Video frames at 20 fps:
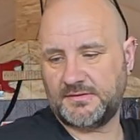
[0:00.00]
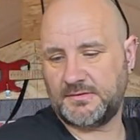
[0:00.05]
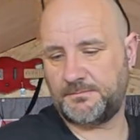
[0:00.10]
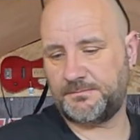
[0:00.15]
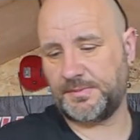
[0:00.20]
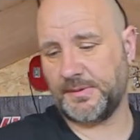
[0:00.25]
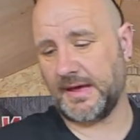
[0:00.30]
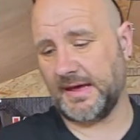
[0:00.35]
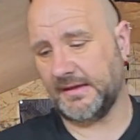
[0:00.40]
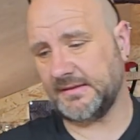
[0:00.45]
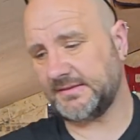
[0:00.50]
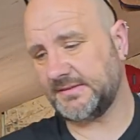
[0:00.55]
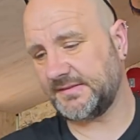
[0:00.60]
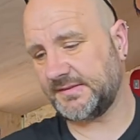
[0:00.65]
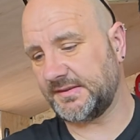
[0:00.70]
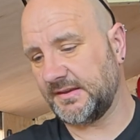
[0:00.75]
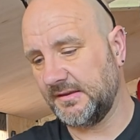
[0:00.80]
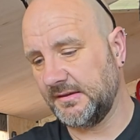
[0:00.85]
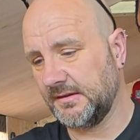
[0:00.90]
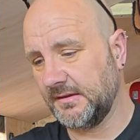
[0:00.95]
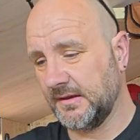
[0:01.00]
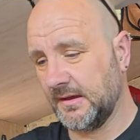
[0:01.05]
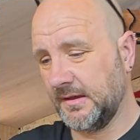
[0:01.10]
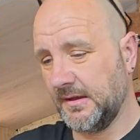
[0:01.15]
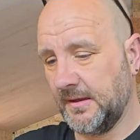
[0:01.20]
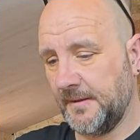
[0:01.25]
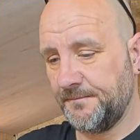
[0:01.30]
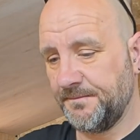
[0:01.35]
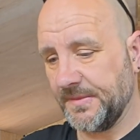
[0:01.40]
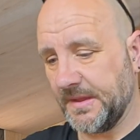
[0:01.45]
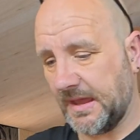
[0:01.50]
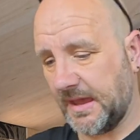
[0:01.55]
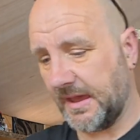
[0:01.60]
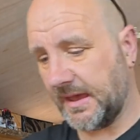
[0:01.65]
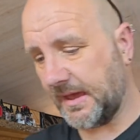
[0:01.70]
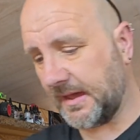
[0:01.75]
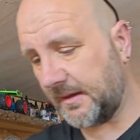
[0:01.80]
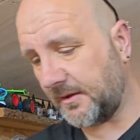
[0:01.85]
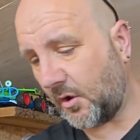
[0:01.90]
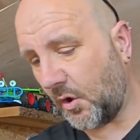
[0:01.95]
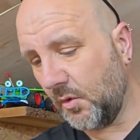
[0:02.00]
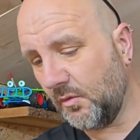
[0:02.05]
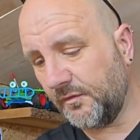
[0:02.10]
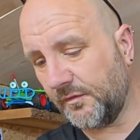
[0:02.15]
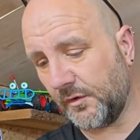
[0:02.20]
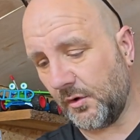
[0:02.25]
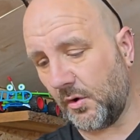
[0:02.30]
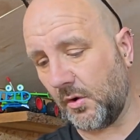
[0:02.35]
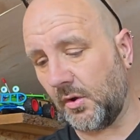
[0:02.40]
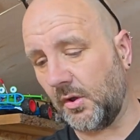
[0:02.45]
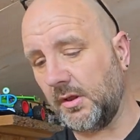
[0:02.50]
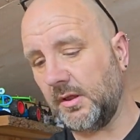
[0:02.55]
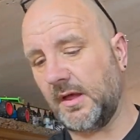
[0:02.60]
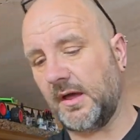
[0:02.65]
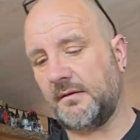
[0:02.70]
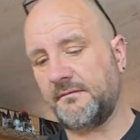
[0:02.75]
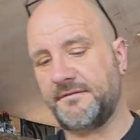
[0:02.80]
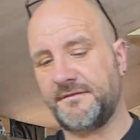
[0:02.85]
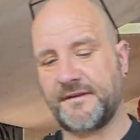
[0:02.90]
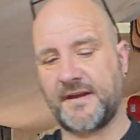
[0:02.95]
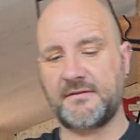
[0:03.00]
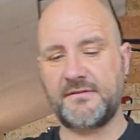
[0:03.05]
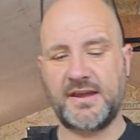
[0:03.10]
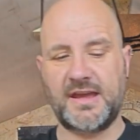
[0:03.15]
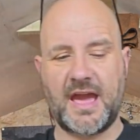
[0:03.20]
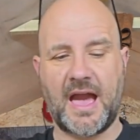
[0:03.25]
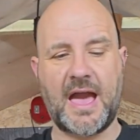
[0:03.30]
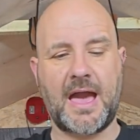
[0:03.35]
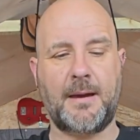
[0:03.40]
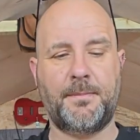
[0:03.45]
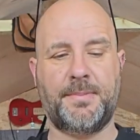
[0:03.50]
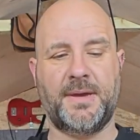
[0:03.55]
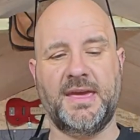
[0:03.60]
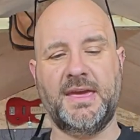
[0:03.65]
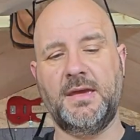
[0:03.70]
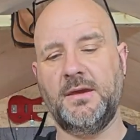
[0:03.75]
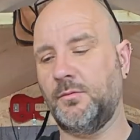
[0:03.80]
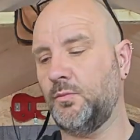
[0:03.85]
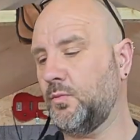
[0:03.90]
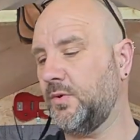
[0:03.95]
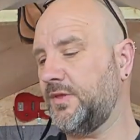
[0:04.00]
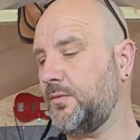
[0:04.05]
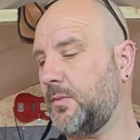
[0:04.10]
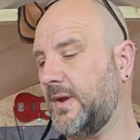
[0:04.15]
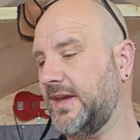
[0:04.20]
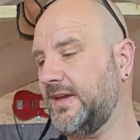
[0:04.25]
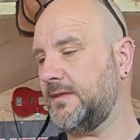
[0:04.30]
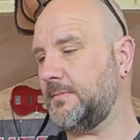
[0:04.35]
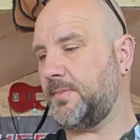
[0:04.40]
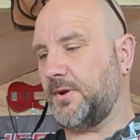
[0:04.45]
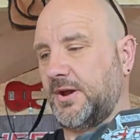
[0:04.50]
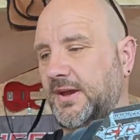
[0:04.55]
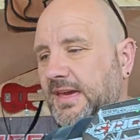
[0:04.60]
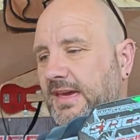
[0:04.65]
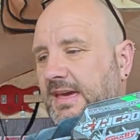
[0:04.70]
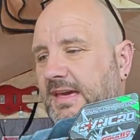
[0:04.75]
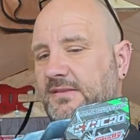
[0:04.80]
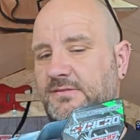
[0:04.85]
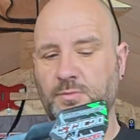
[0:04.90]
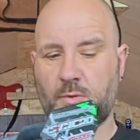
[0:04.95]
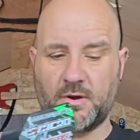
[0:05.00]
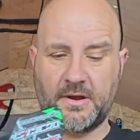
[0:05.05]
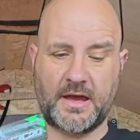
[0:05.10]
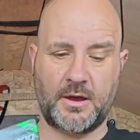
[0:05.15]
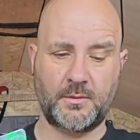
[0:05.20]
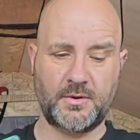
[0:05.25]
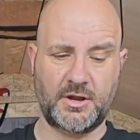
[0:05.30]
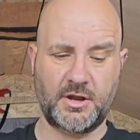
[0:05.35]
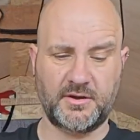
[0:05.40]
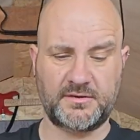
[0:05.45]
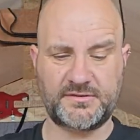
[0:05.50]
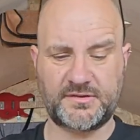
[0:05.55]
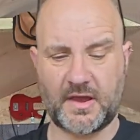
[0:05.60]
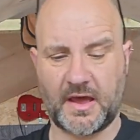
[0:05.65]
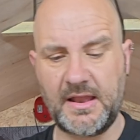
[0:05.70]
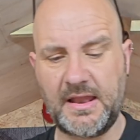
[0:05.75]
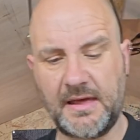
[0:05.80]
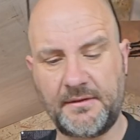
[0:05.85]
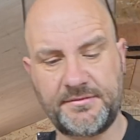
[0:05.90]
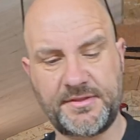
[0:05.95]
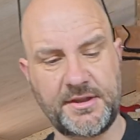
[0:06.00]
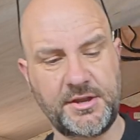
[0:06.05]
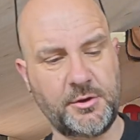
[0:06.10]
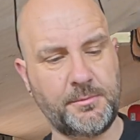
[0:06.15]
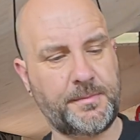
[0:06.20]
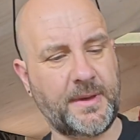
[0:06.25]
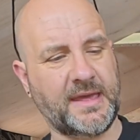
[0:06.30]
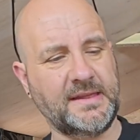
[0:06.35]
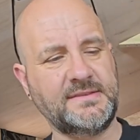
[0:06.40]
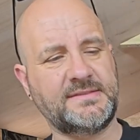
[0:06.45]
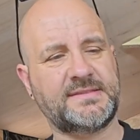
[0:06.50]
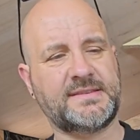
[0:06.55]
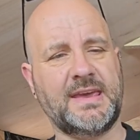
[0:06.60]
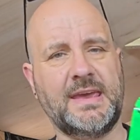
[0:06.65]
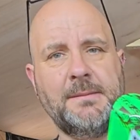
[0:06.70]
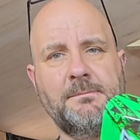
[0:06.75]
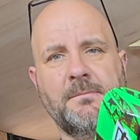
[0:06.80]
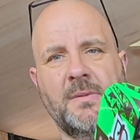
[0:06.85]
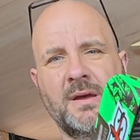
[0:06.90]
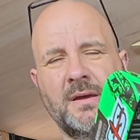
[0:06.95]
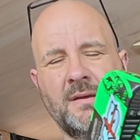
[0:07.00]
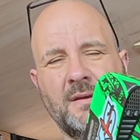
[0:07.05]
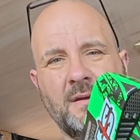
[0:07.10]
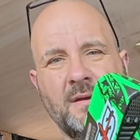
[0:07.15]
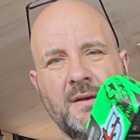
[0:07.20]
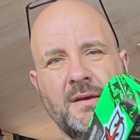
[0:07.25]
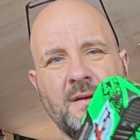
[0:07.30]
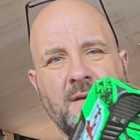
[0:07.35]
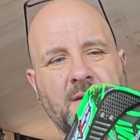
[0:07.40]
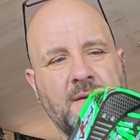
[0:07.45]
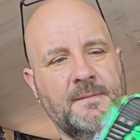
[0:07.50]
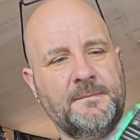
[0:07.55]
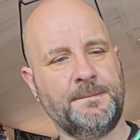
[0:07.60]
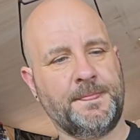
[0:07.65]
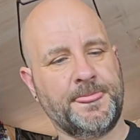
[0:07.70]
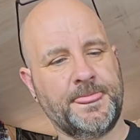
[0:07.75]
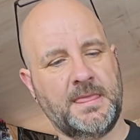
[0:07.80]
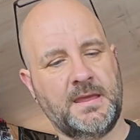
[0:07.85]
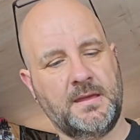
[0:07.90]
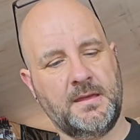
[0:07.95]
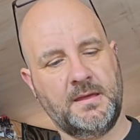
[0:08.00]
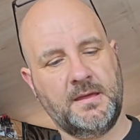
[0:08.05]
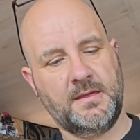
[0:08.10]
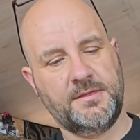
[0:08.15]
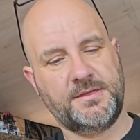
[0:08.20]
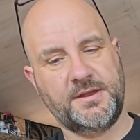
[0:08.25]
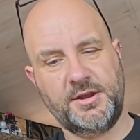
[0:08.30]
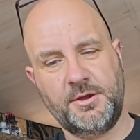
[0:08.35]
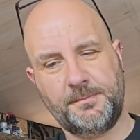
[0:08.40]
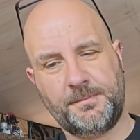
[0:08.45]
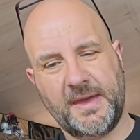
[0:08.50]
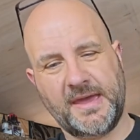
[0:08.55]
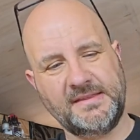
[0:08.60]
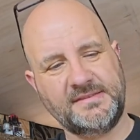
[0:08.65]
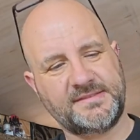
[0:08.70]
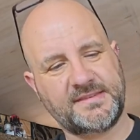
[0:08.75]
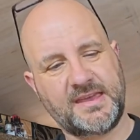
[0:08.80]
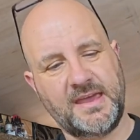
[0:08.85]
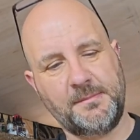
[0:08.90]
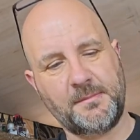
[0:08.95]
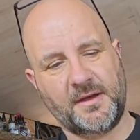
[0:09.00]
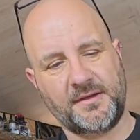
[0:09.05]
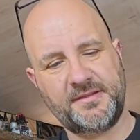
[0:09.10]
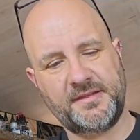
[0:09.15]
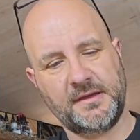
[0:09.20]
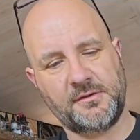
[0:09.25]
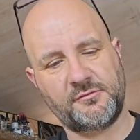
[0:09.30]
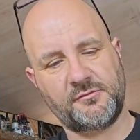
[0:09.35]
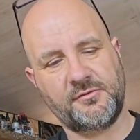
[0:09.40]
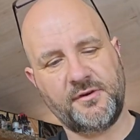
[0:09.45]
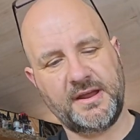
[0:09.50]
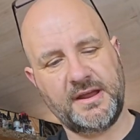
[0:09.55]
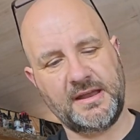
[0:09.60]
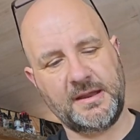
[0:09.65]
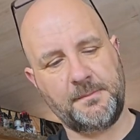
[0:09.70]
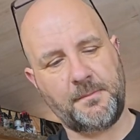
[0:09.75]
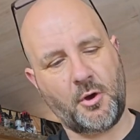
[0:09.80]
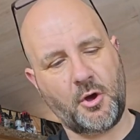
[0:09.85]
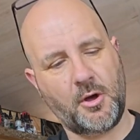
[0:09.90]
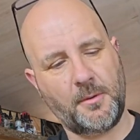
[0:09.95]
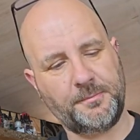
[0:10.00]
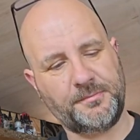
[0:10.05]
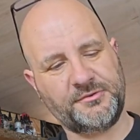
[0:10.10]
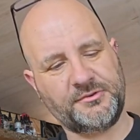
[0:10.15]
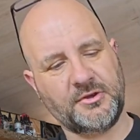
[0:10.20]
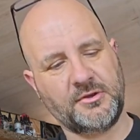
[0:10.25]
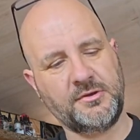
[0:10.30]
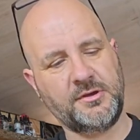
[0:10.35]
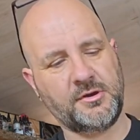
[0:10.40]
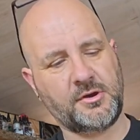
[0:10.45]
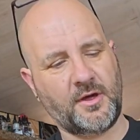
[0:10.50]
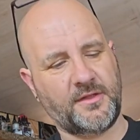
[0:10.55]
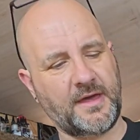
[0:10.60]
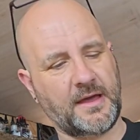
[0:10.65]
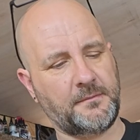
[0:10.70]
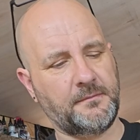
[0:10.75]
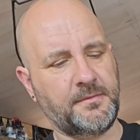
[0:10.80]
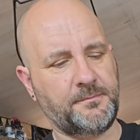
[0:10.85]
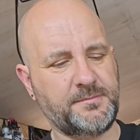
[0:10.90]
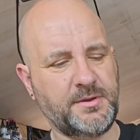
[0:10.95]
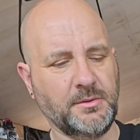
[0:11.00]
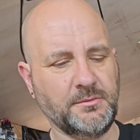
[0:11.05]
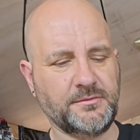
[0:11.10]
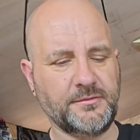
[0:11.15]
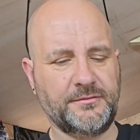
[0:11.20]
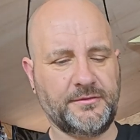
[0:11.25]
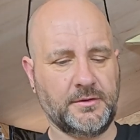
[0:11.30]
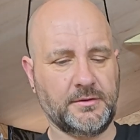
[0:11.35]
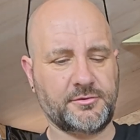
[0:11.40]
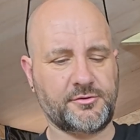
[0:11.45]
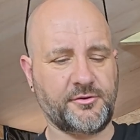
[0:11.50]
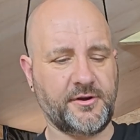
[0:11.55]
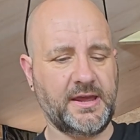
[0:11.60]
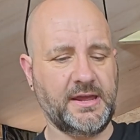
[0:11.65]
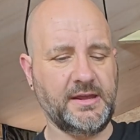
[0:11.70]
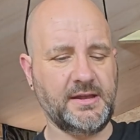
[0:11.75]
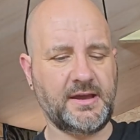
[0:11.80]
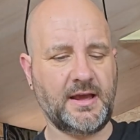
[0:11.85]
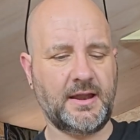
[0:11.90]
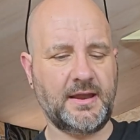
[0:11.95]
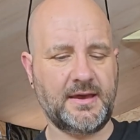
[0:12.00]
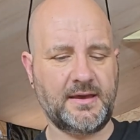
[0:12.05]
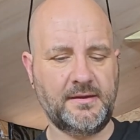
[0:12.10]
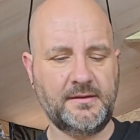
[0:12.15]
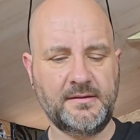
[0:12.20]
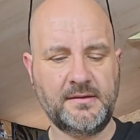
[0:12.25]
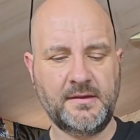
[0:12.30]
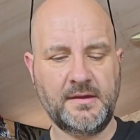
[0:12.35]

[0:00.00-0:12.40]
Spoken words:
But overall, I'm very happy with the way the buggy is, how it looks. I love the new paint scheme. The new paint scheme, I think, really pops. You've got that beautiful green colour.